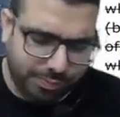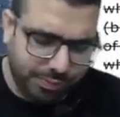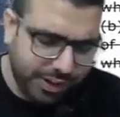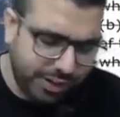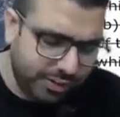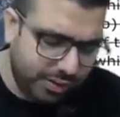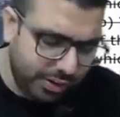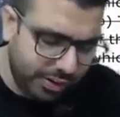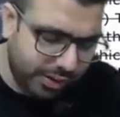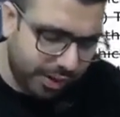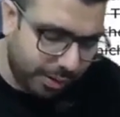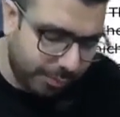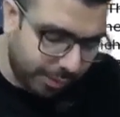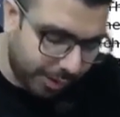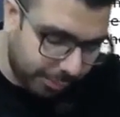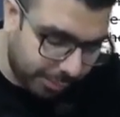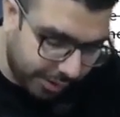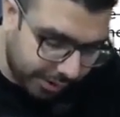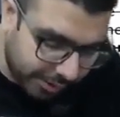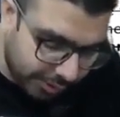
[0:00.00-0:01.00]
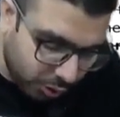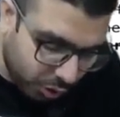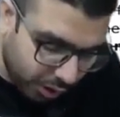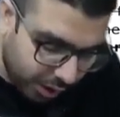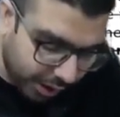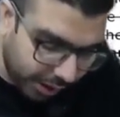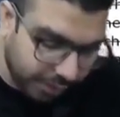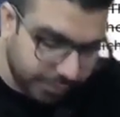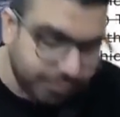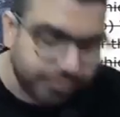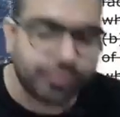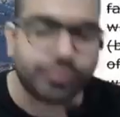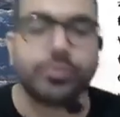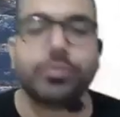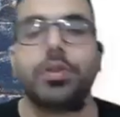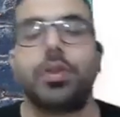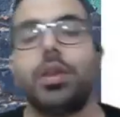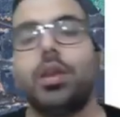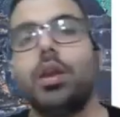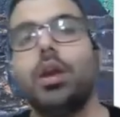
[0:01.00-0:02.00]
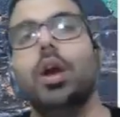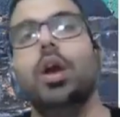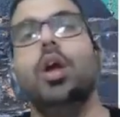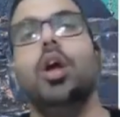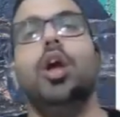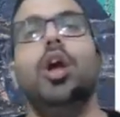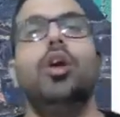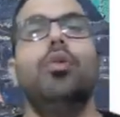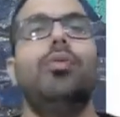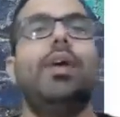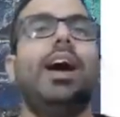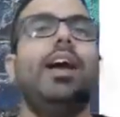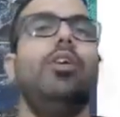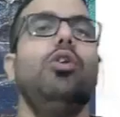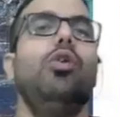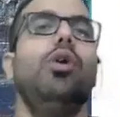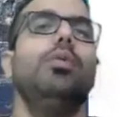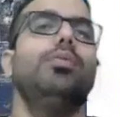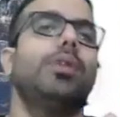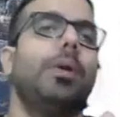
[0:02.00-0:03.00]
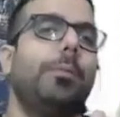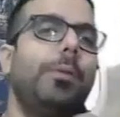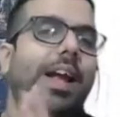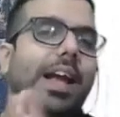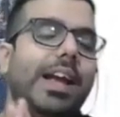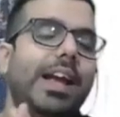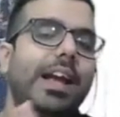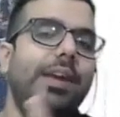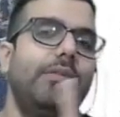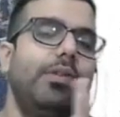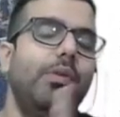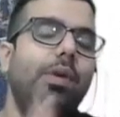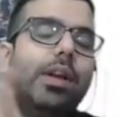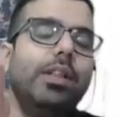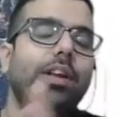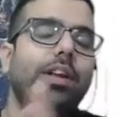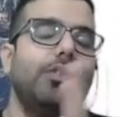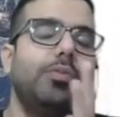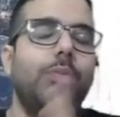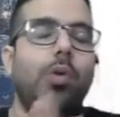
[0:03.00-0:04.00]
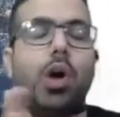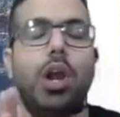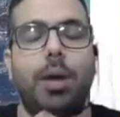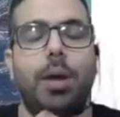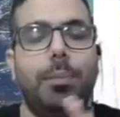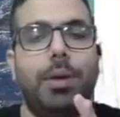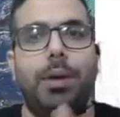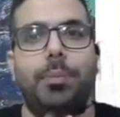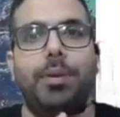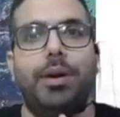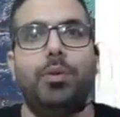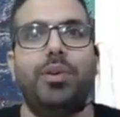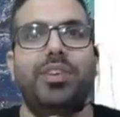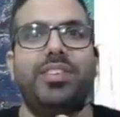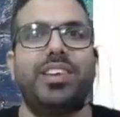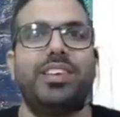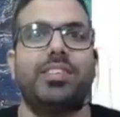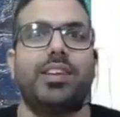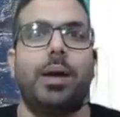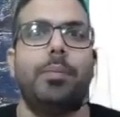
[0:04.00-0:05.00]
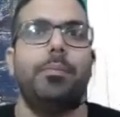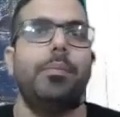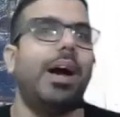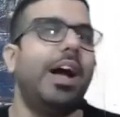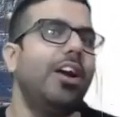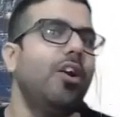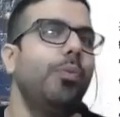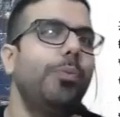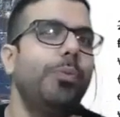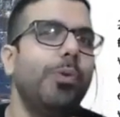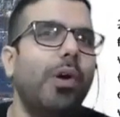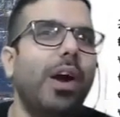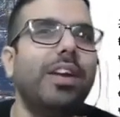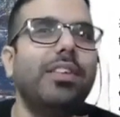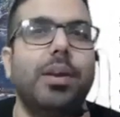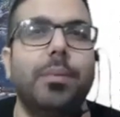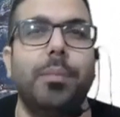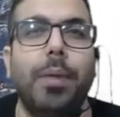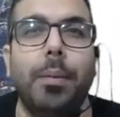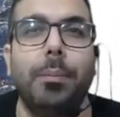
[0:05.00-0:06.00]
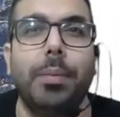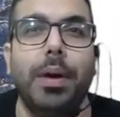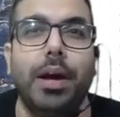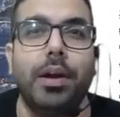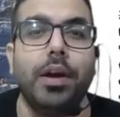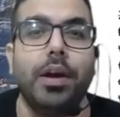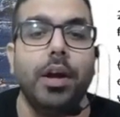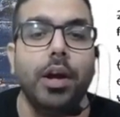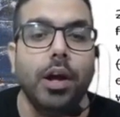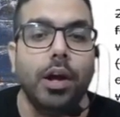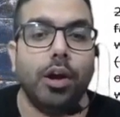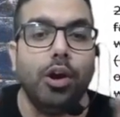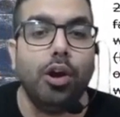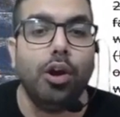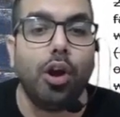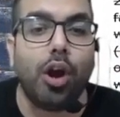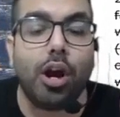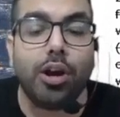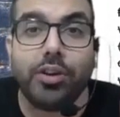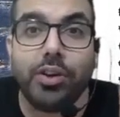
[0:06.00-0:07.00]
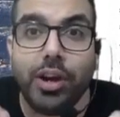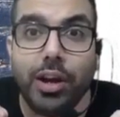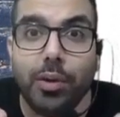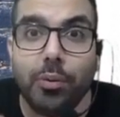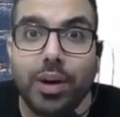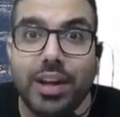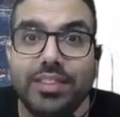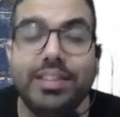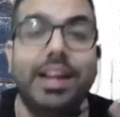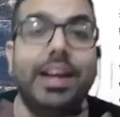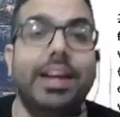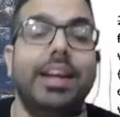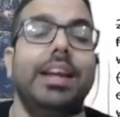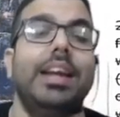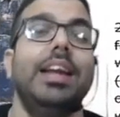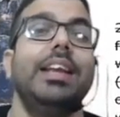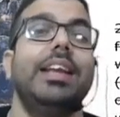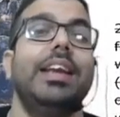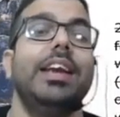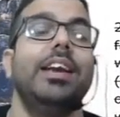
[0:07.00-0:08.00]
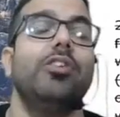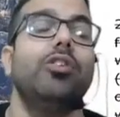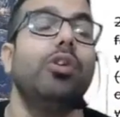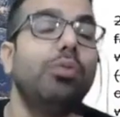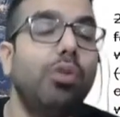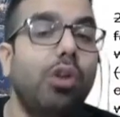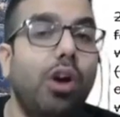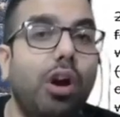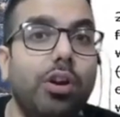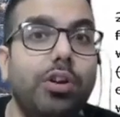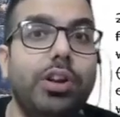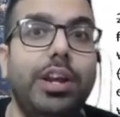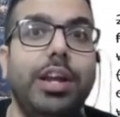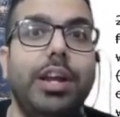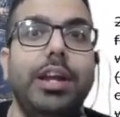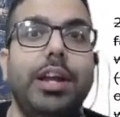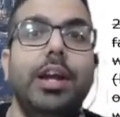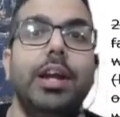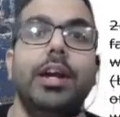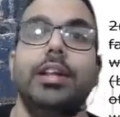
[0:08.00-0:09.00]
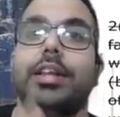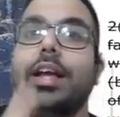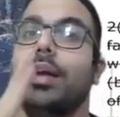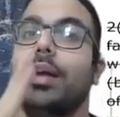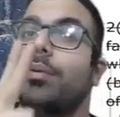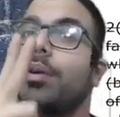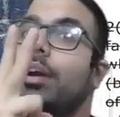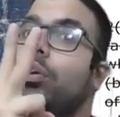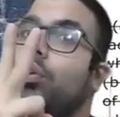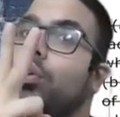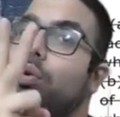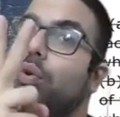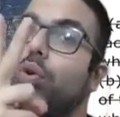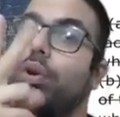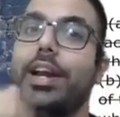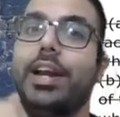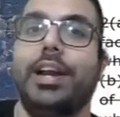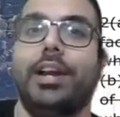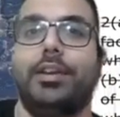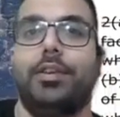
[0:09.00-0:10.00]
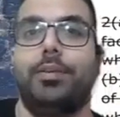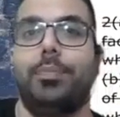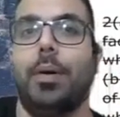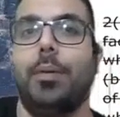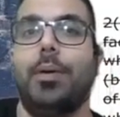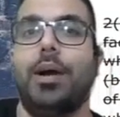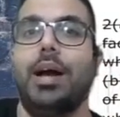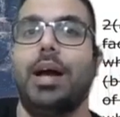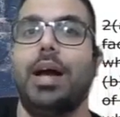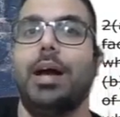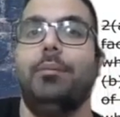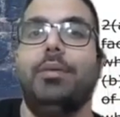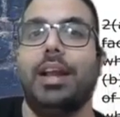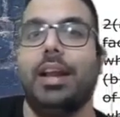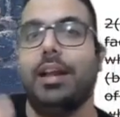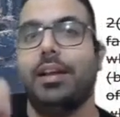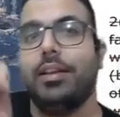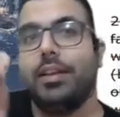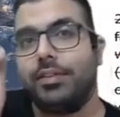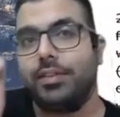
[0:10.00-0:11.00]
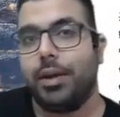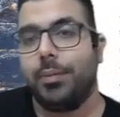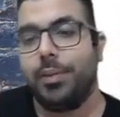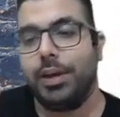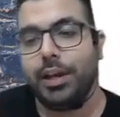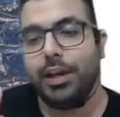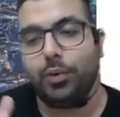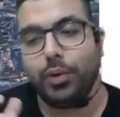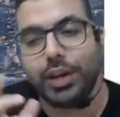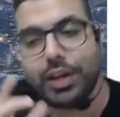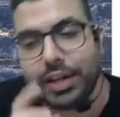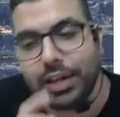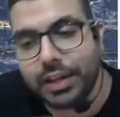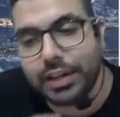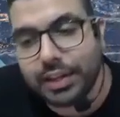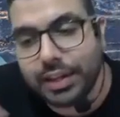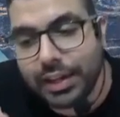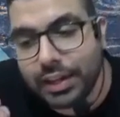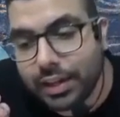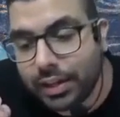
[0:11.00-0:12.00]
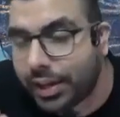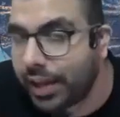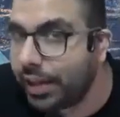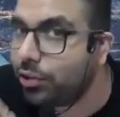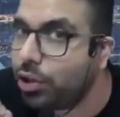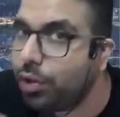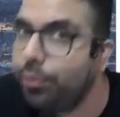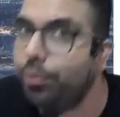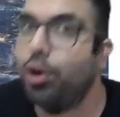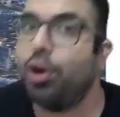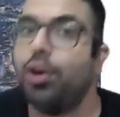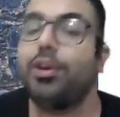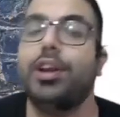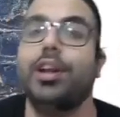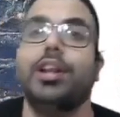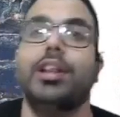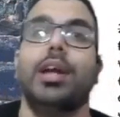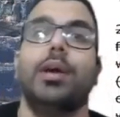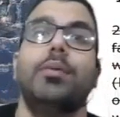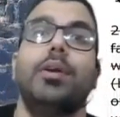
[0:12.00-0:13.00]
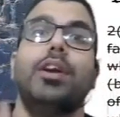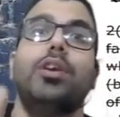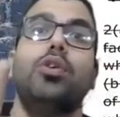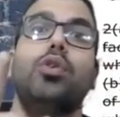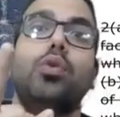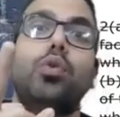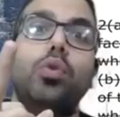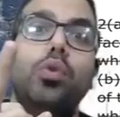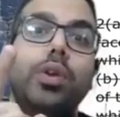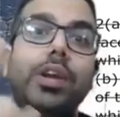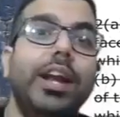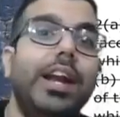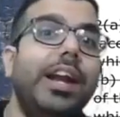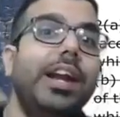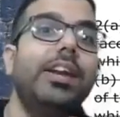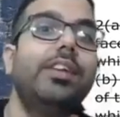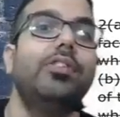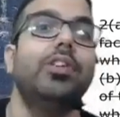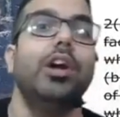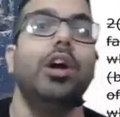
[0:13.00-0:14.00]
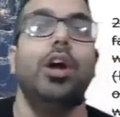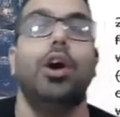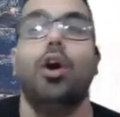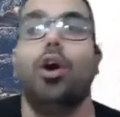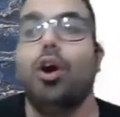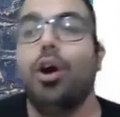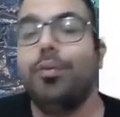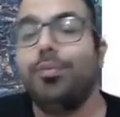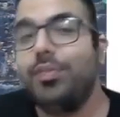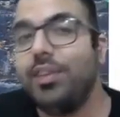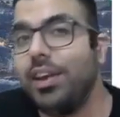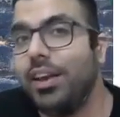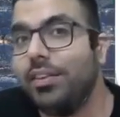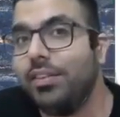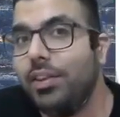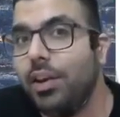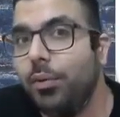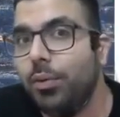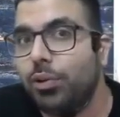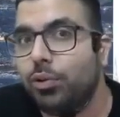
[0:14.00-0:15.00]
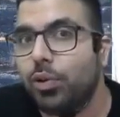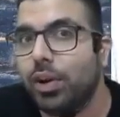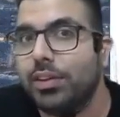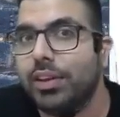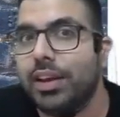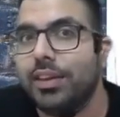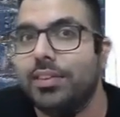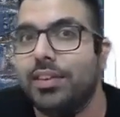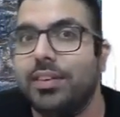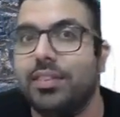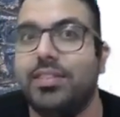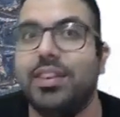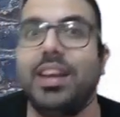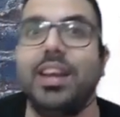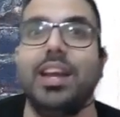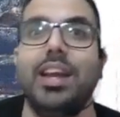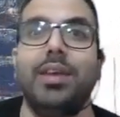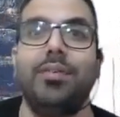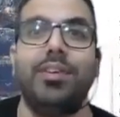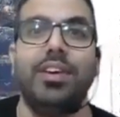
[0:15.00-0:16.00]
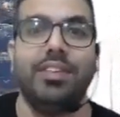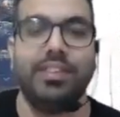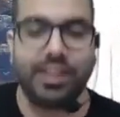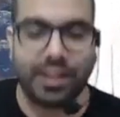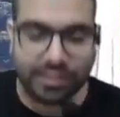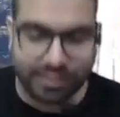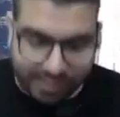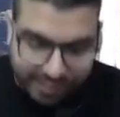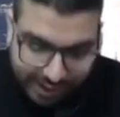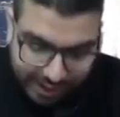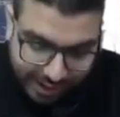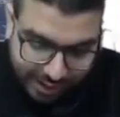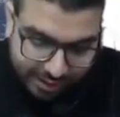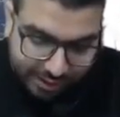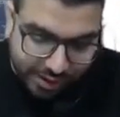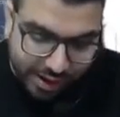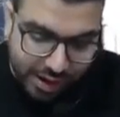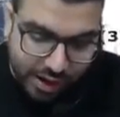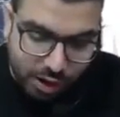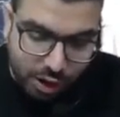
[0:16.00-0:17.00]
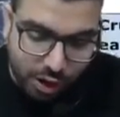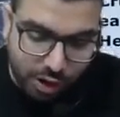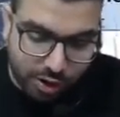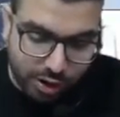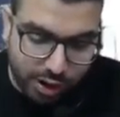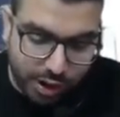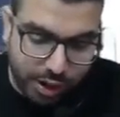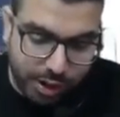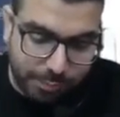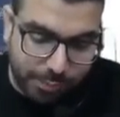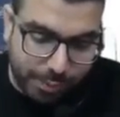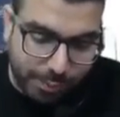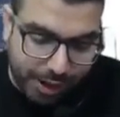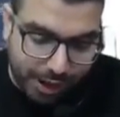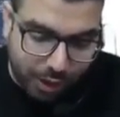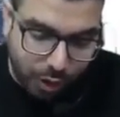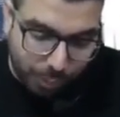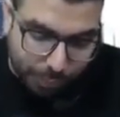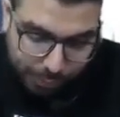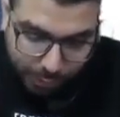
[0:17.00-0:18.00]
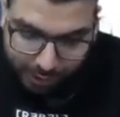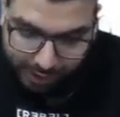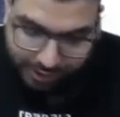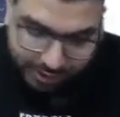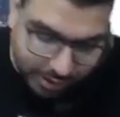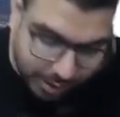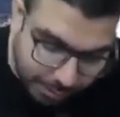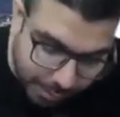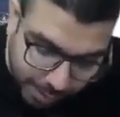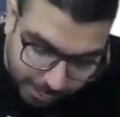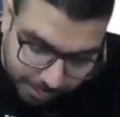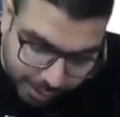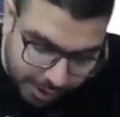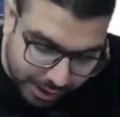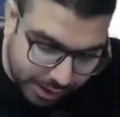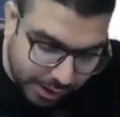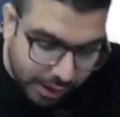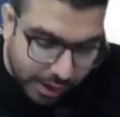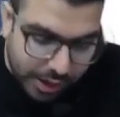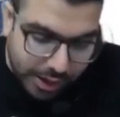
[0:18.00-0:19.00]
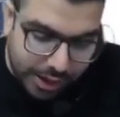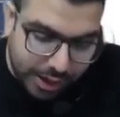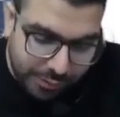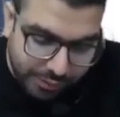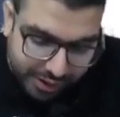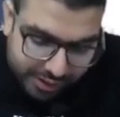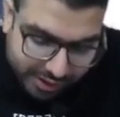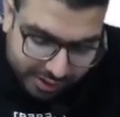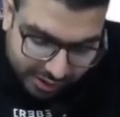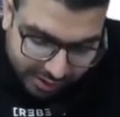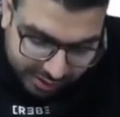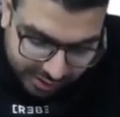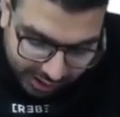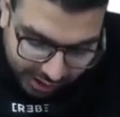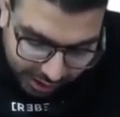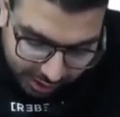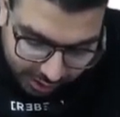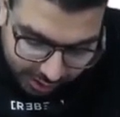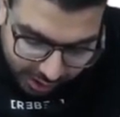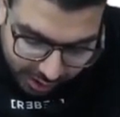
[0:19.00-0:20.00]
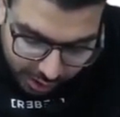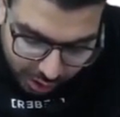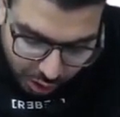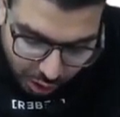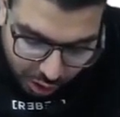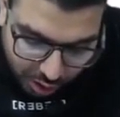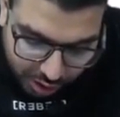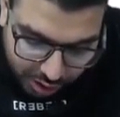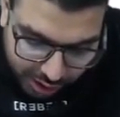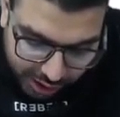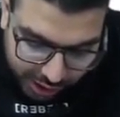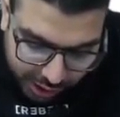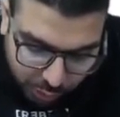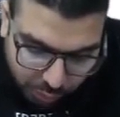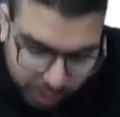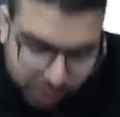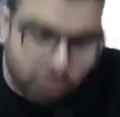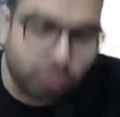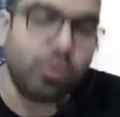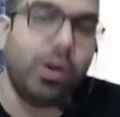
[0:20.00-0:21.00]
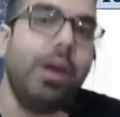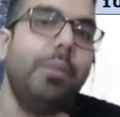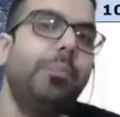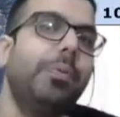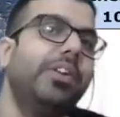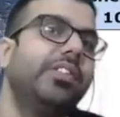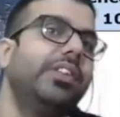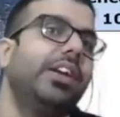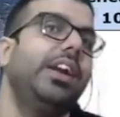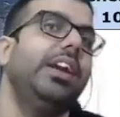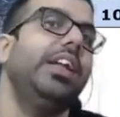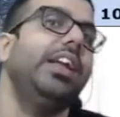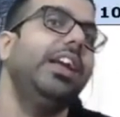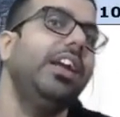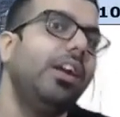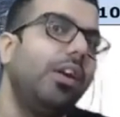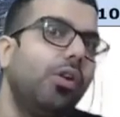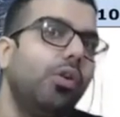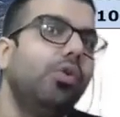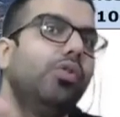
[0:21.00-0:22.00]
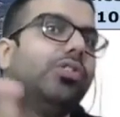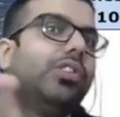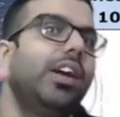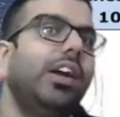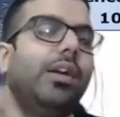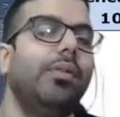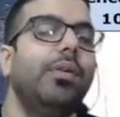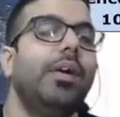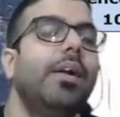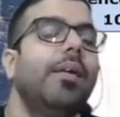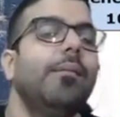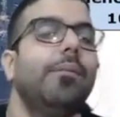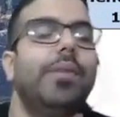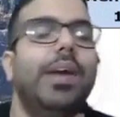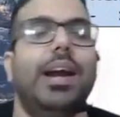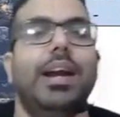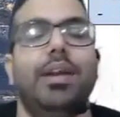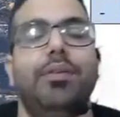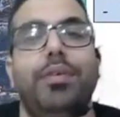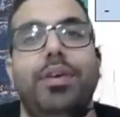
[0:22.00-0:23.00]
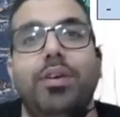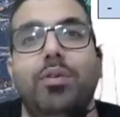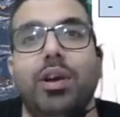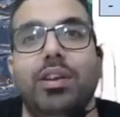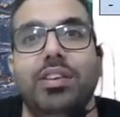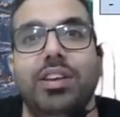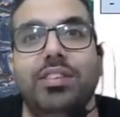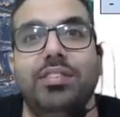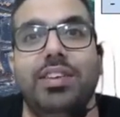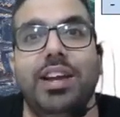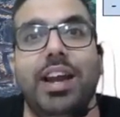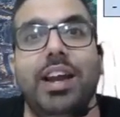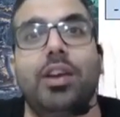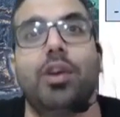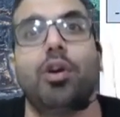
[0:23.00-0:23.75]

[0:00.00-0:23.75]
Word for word: this is the amendment okay value of supply everyone the small amendment which has come i hope you guys remember lottery was there in case of lottery there were two rates baba i am telling the summary quickly in case of lottery there were two rates of gst which was existing if it's a state run lottery baba i hope you guys remember if it's a state run lottery it was 12% inclusive and if it was a state